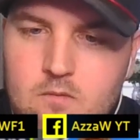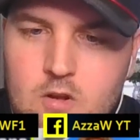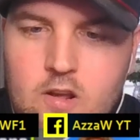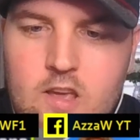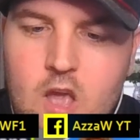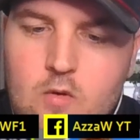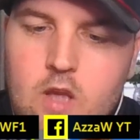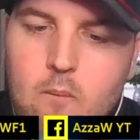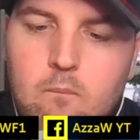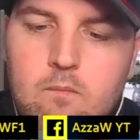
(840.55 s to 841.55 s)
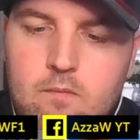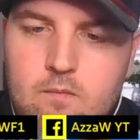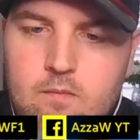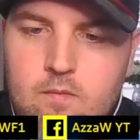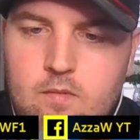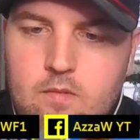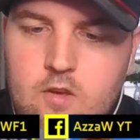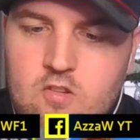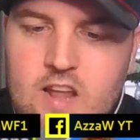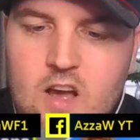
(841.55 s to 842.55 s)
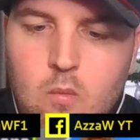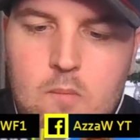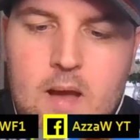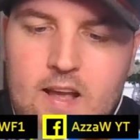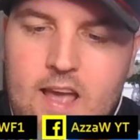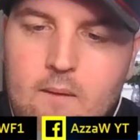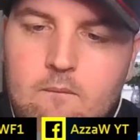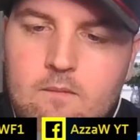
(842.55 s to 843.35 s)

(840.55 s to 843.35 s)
Like a yo-yo. Because now we're back out.